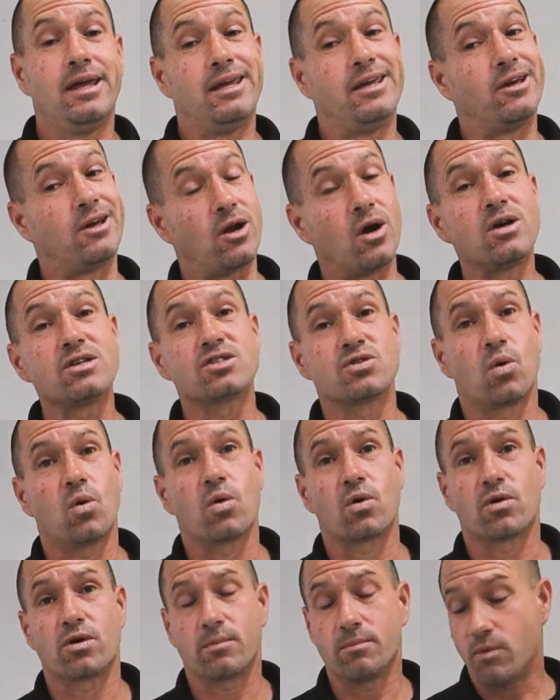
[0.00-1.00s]
You can also
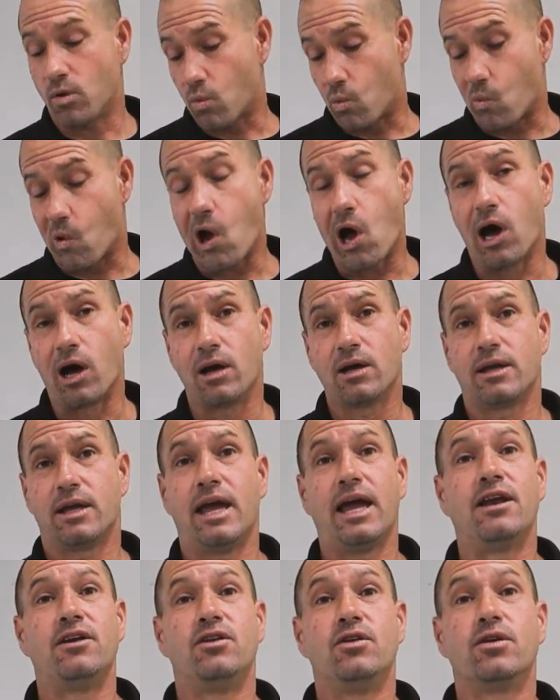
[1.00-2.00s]
order them raw
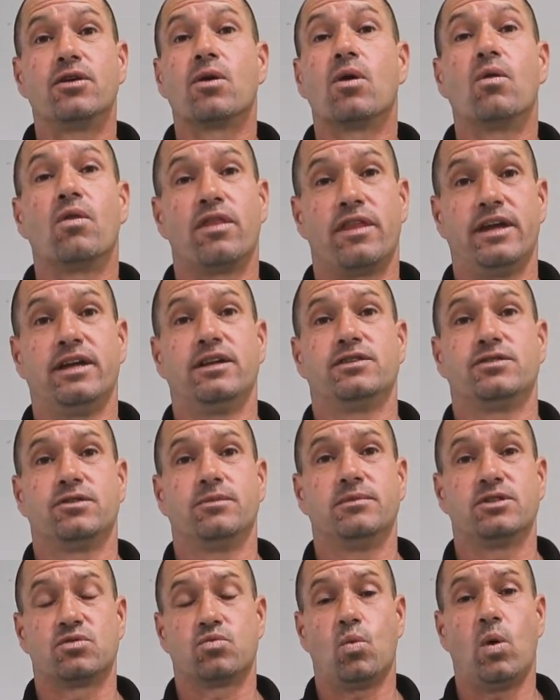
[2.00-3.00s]
and do your own thing to
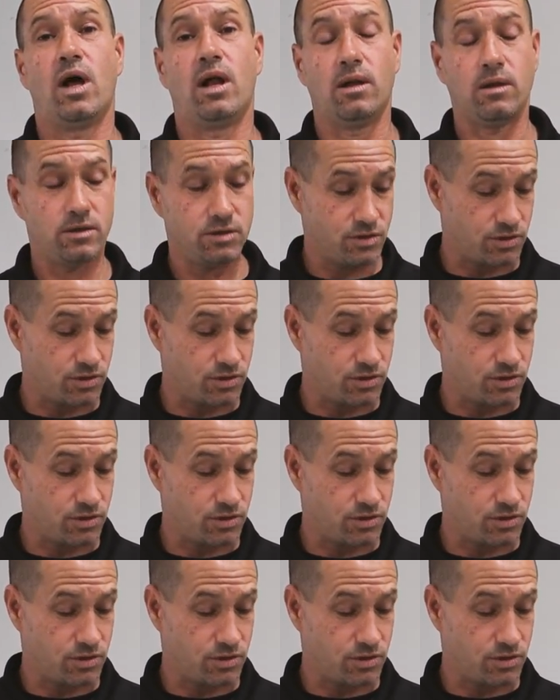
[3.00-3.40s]
them as well.